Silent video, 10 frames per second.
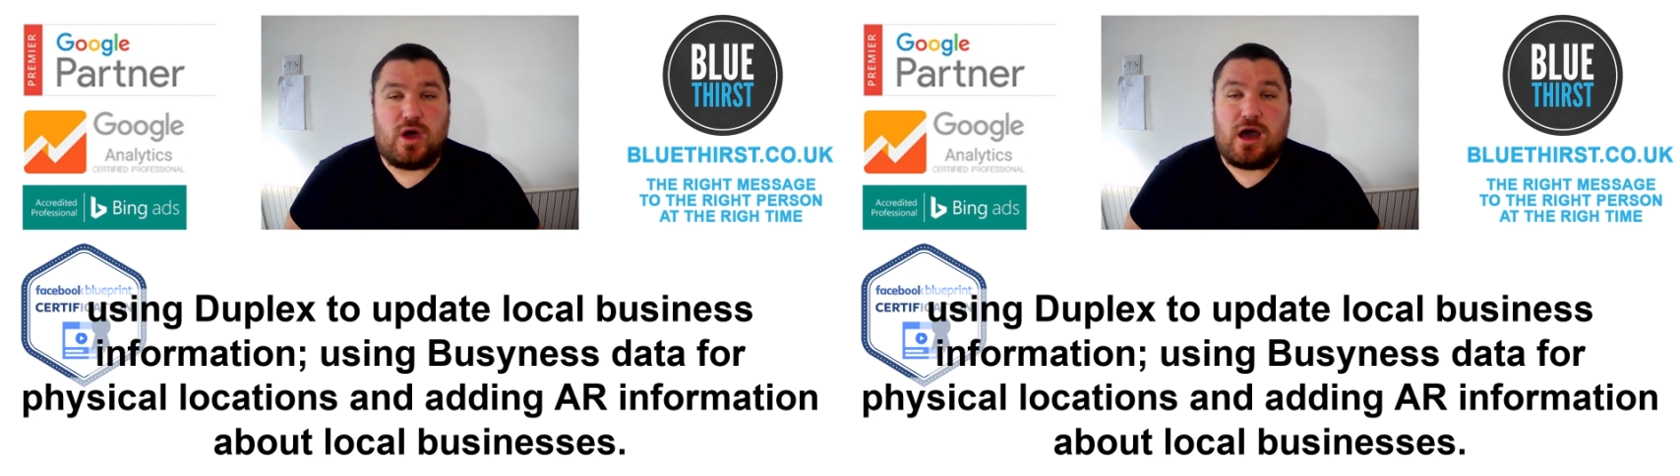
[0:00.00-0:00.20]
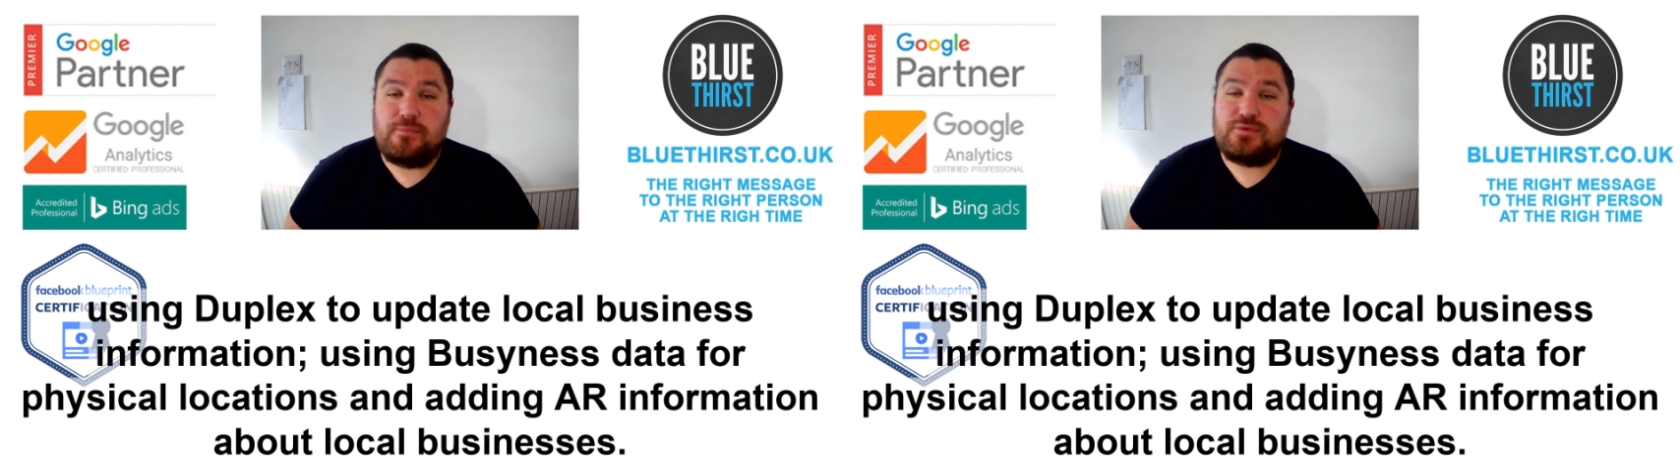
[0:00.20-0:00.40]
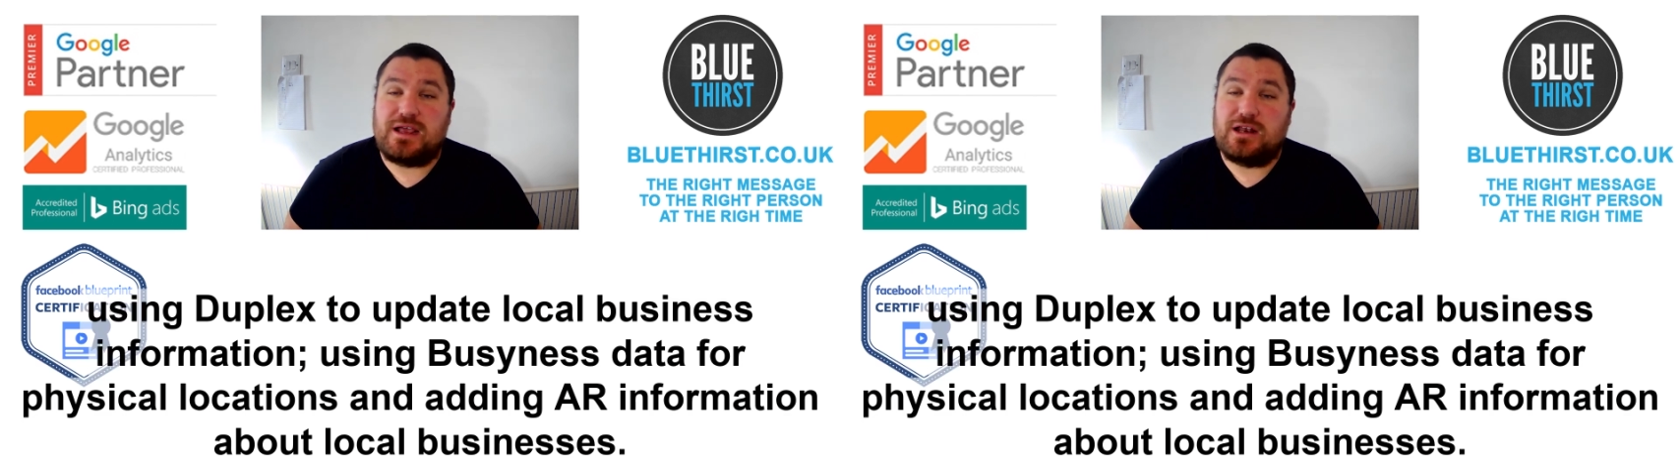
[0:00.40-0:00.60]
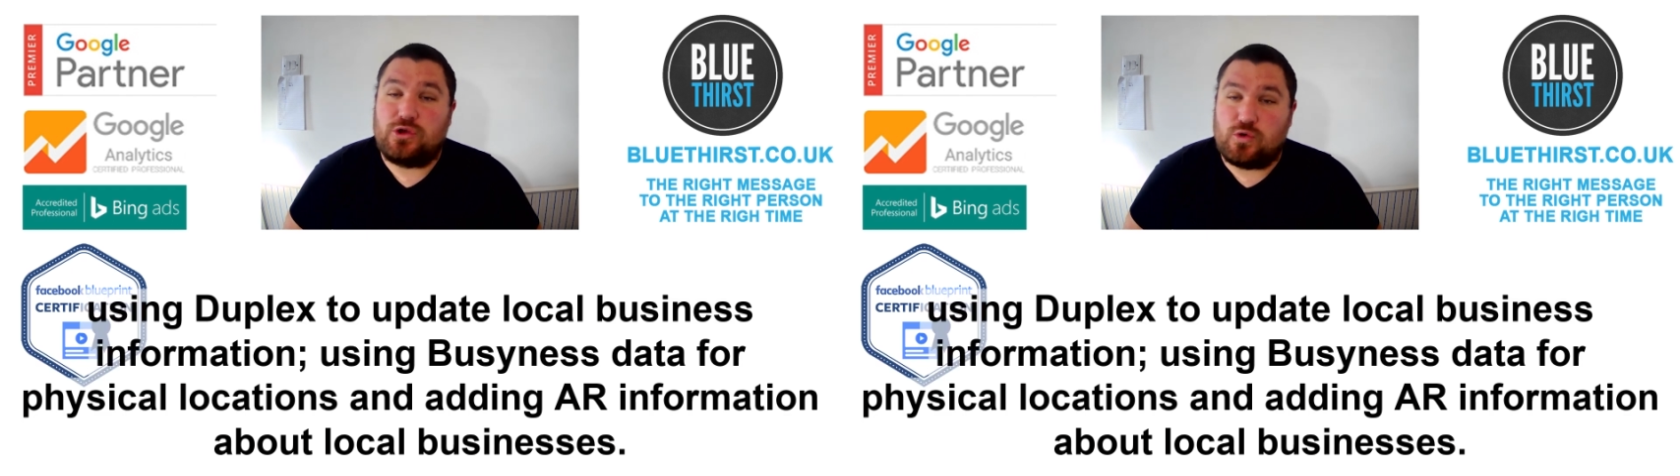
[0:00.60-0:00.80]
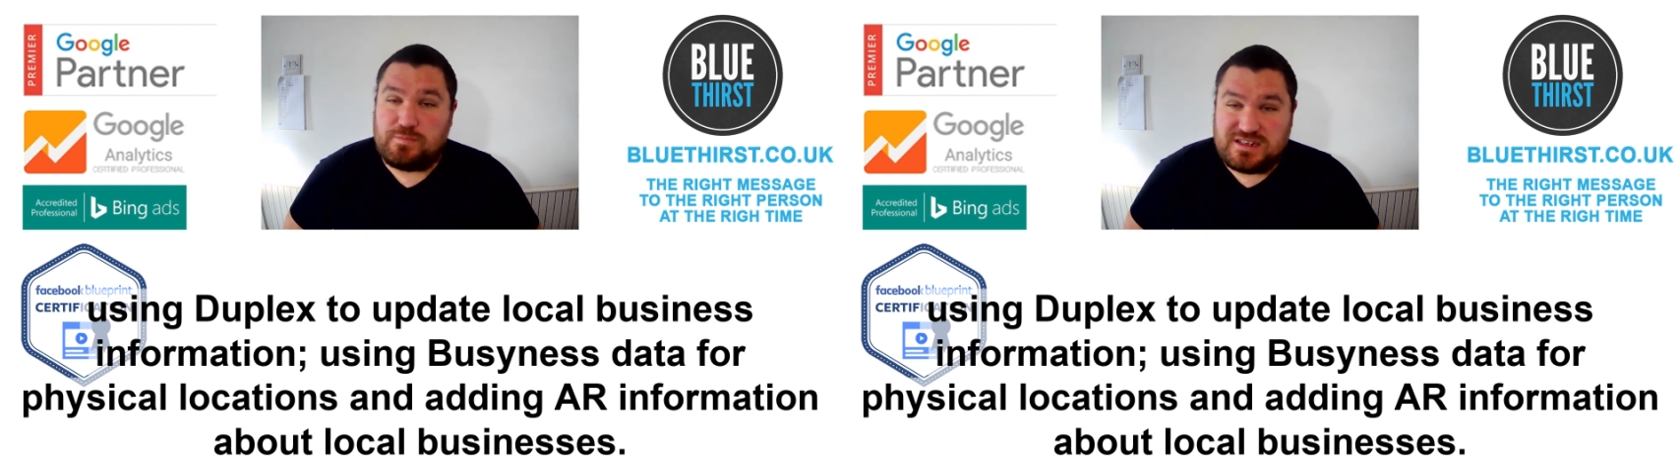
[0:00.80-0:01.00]
update
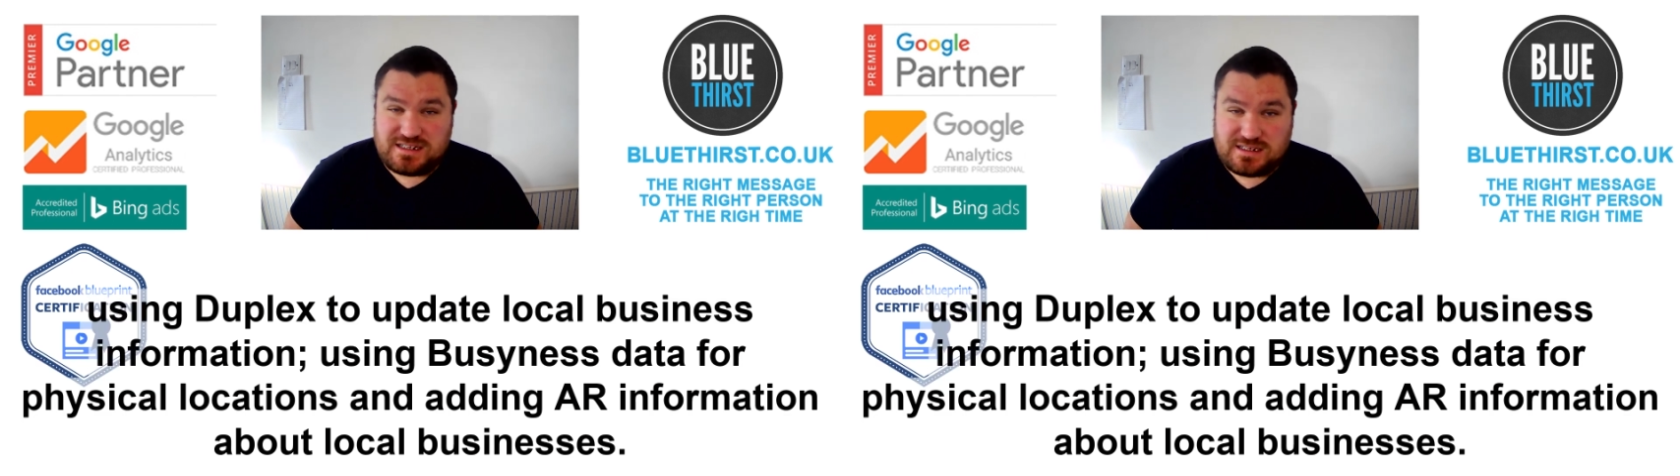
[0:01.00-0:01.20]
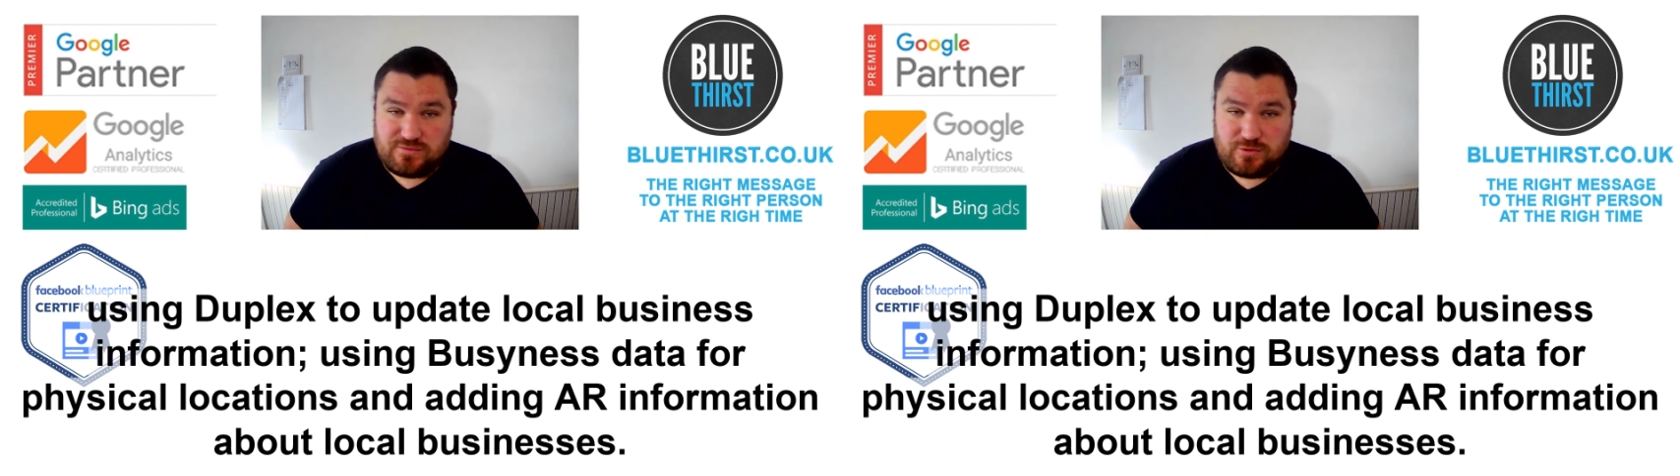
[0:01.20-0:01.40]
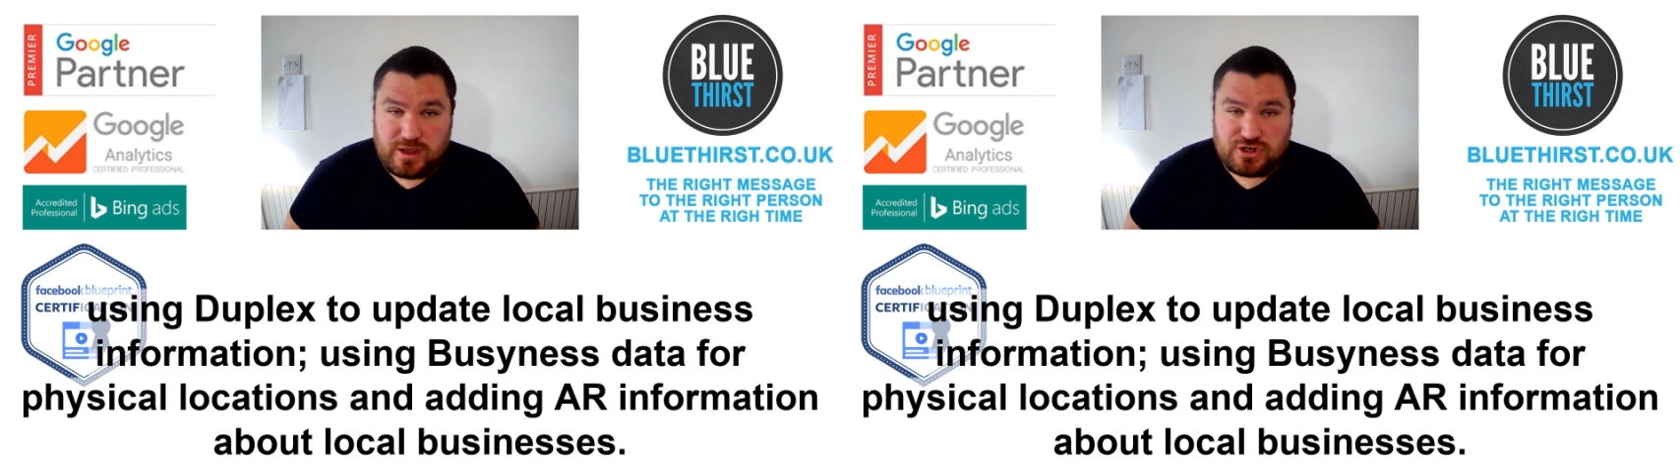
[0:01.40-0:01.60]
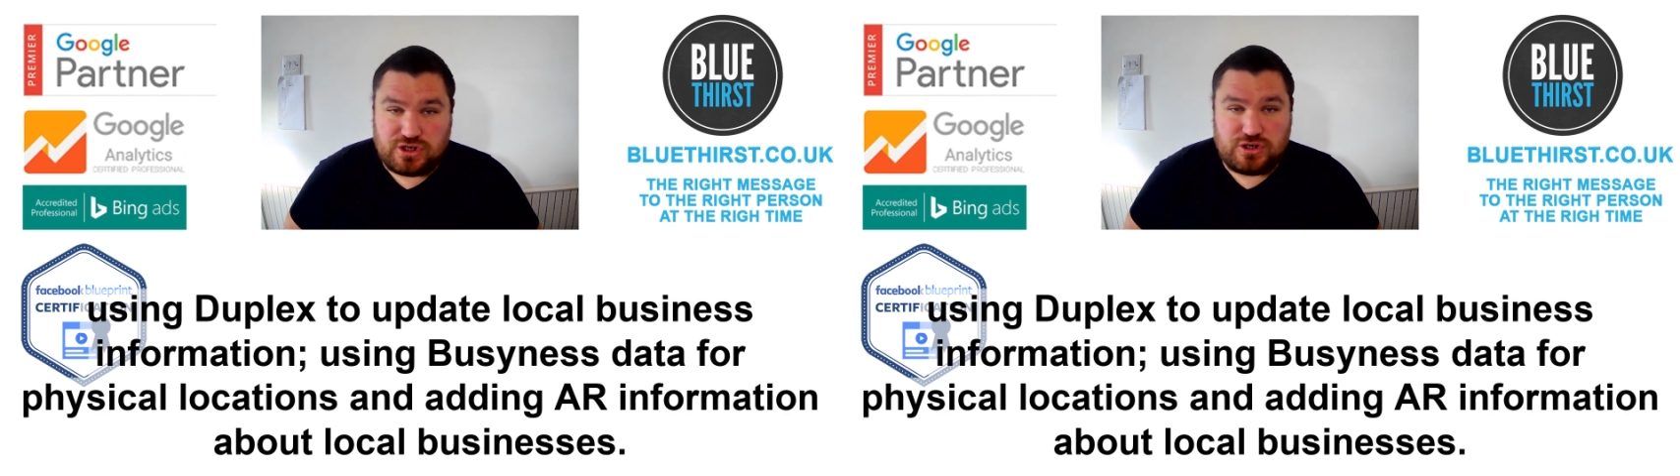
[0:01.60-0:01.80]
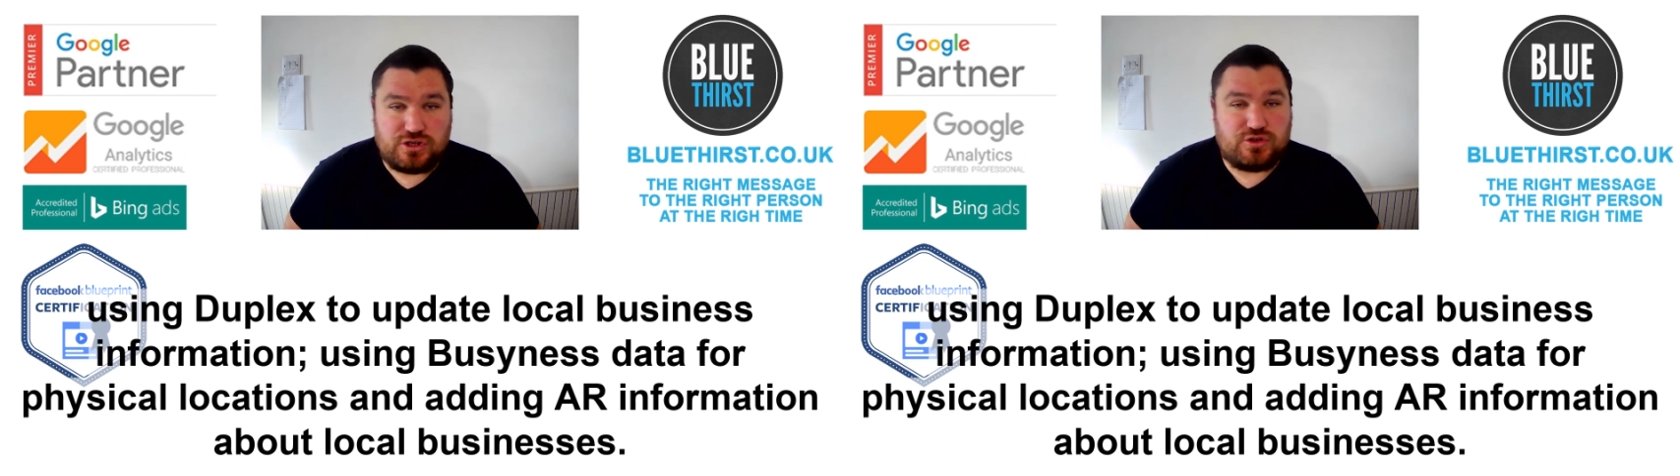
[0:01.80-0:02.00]
local business
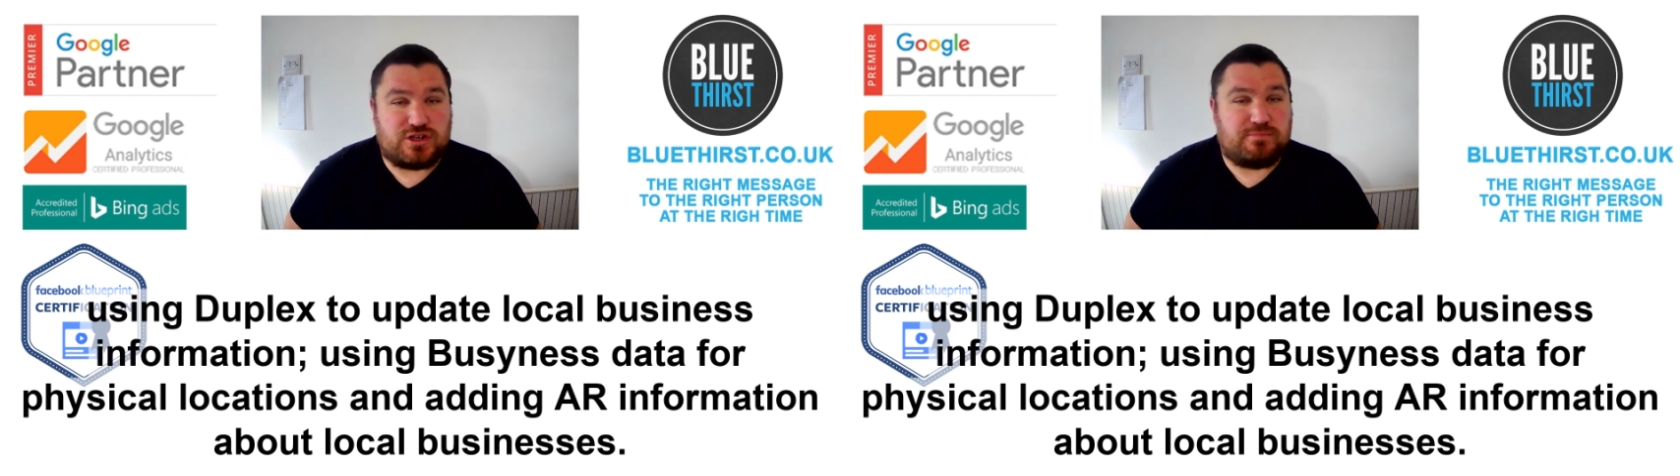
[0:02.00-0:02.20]
information using